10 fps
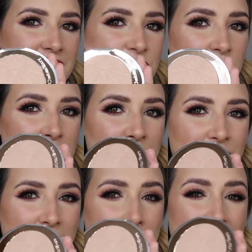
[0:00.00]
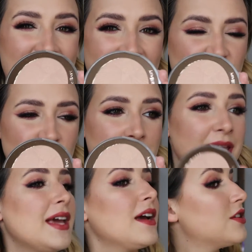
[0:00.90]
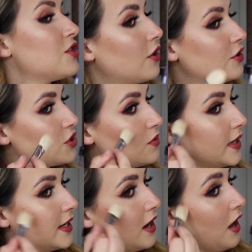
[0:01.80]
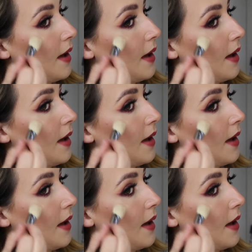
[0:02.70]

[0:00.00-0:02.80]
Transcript: It's got a bit of like a peachy pink tone to it.